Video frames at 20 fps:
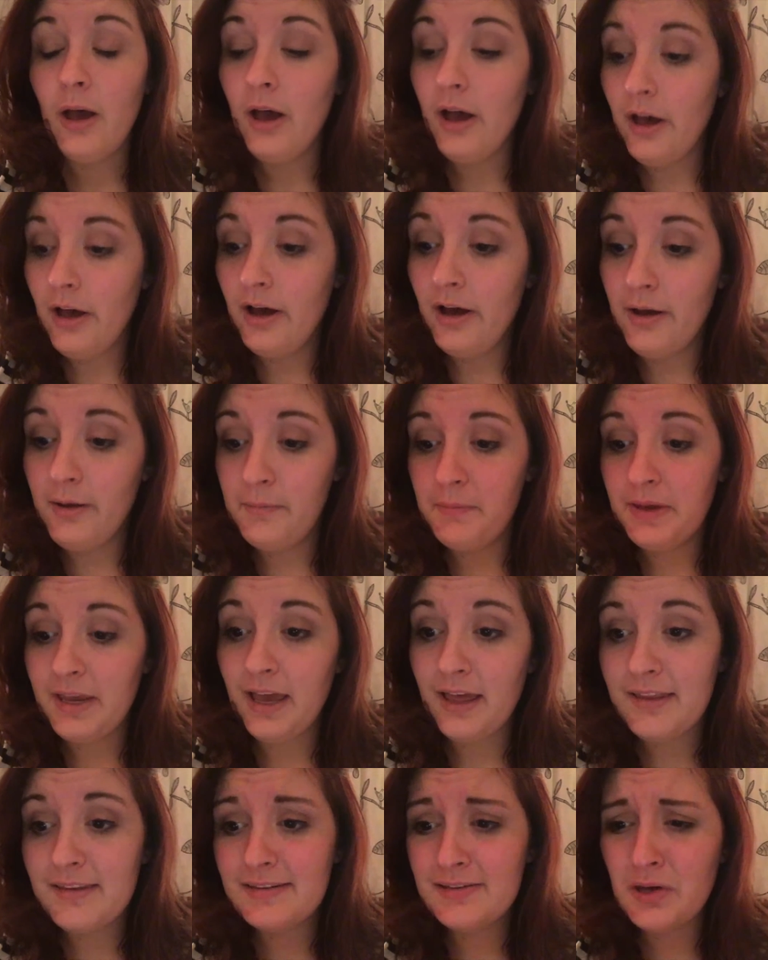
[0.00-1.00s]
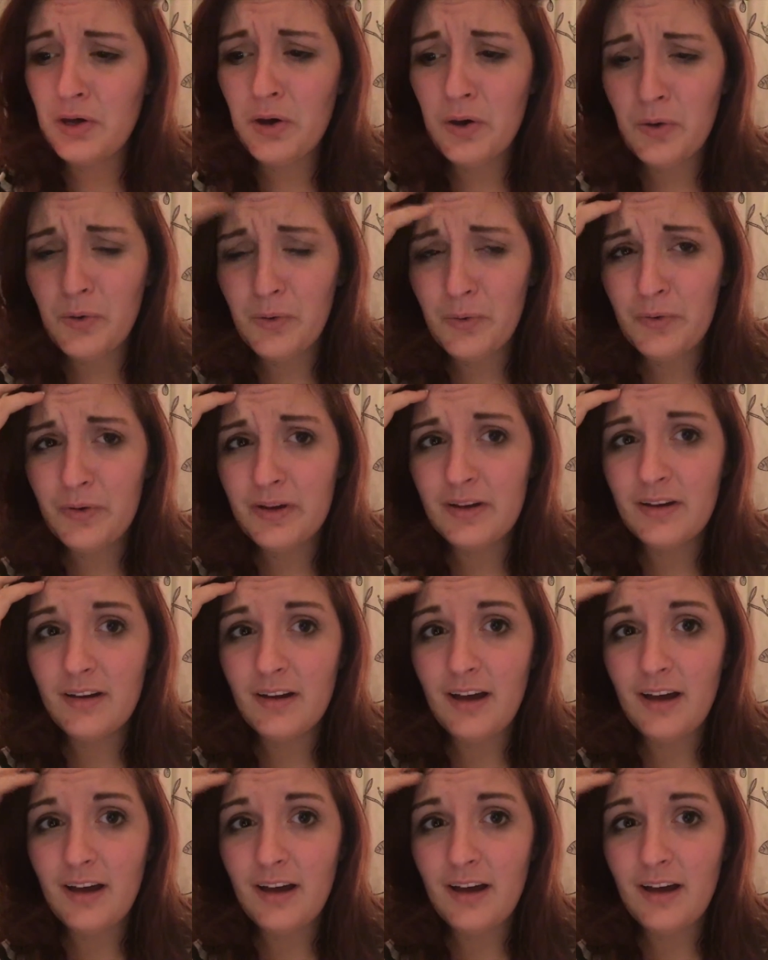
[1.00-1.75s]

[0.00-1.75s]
Um, but yeah, so